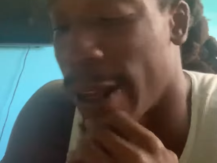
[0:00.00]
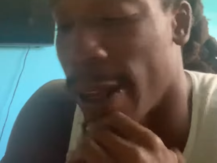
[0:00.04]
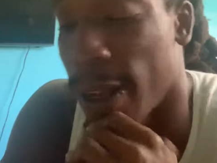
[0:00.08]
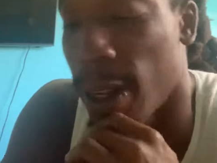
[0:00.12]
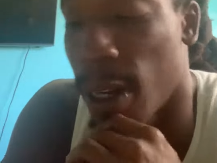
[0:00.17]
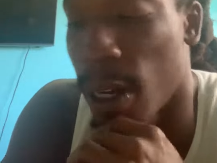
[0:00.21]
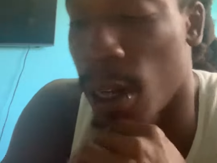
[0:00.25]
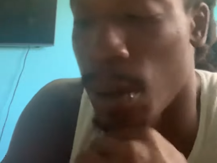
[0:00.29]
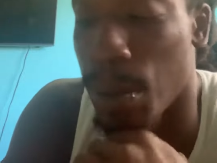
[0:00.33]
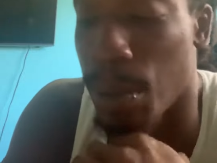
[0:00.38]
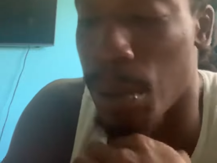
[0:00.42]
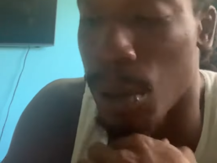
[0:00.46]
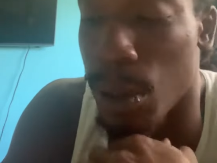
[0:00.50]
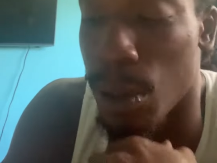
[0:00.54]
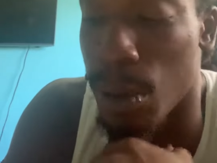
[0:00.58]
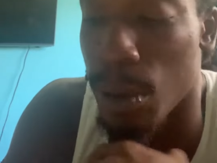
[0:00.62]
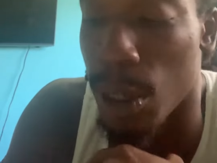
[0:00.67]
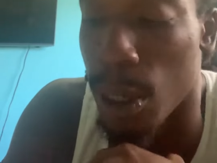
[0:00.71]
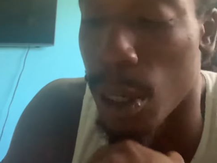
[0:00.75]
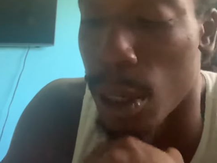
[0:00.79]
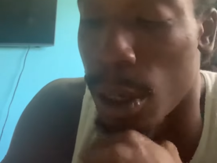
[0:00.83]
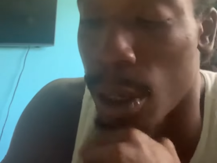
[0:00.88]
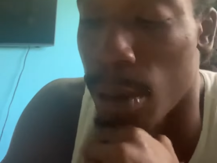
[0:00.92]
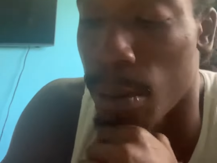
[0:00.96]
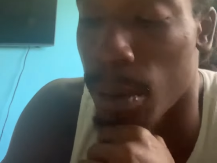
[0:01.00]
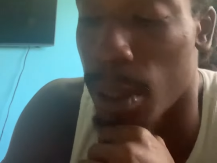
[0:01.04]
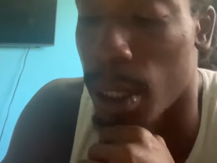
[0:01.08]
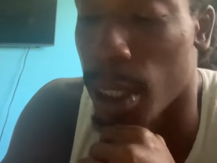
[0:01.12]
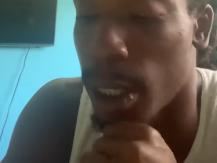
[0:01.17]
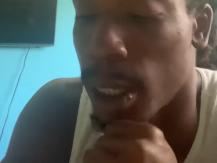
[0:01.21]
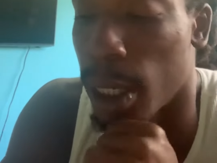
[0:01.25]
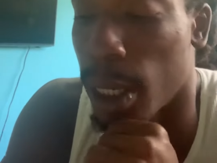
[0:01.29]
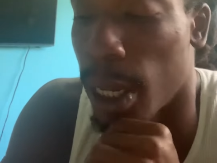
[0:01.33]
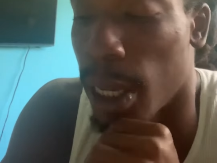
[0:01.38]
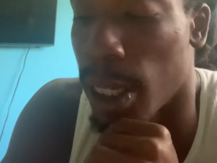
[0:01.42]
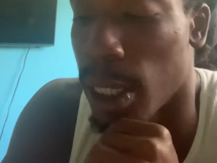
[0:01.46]
Clippers uh, money
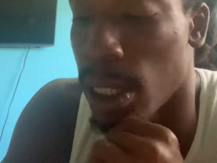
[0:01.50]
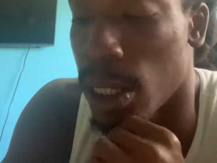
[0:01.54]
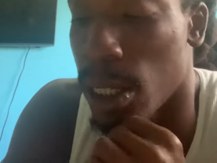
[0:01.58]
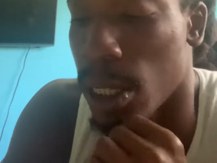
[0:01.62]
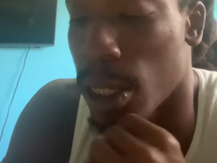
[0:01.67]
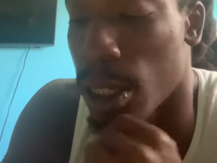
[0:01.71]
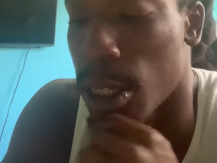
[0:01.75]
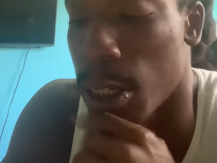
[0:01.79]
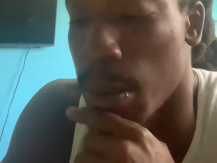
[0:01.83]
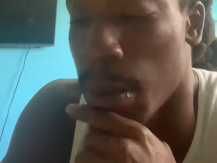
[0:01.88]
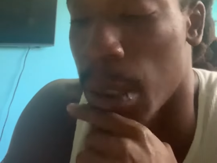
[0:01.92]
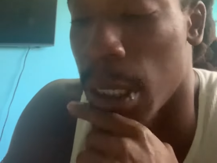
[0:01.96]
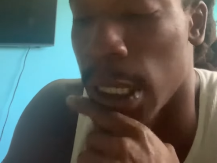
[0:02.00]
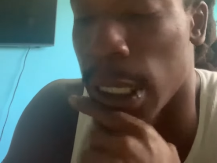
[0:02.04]
line, Suns money